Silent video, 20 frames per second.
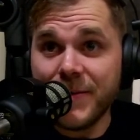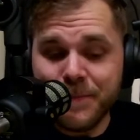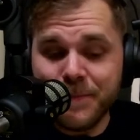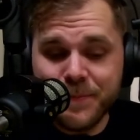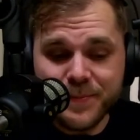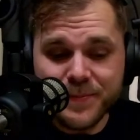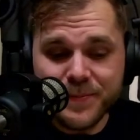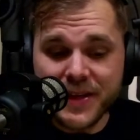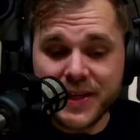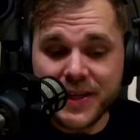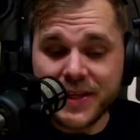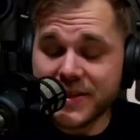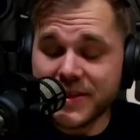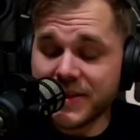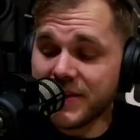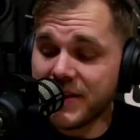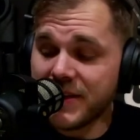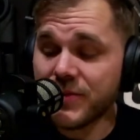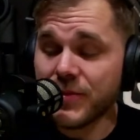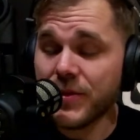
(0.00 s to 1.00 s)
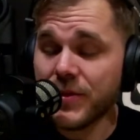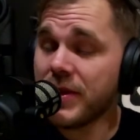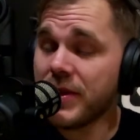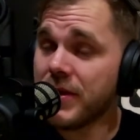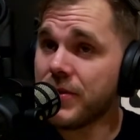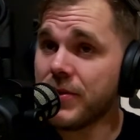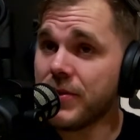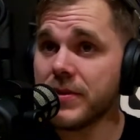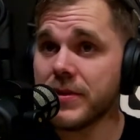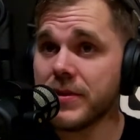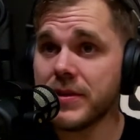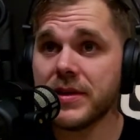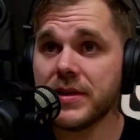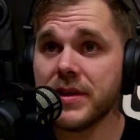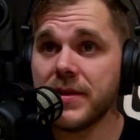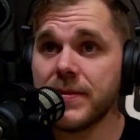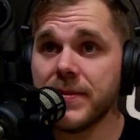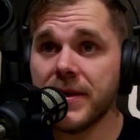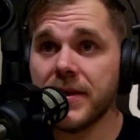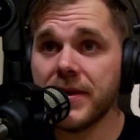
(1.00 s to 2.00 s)
And it's really cool to see,
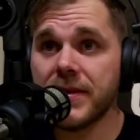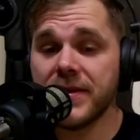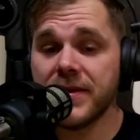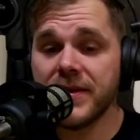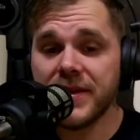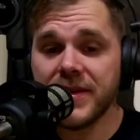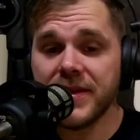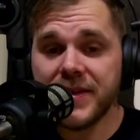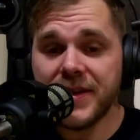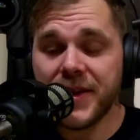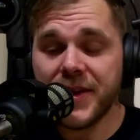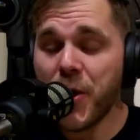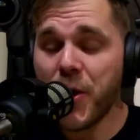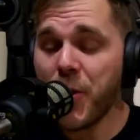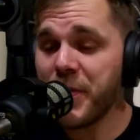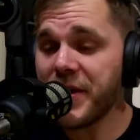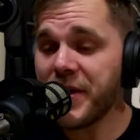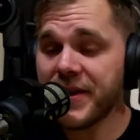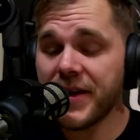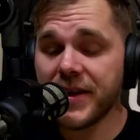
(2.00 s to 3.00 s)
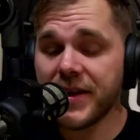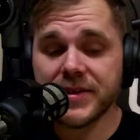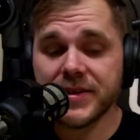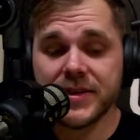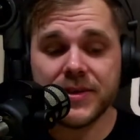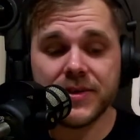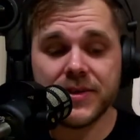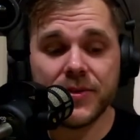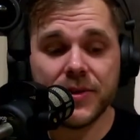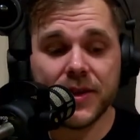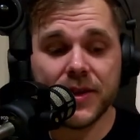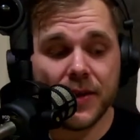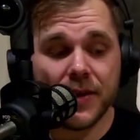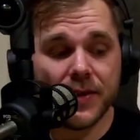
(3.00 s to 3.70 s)
man. I hope he knocks this dude out.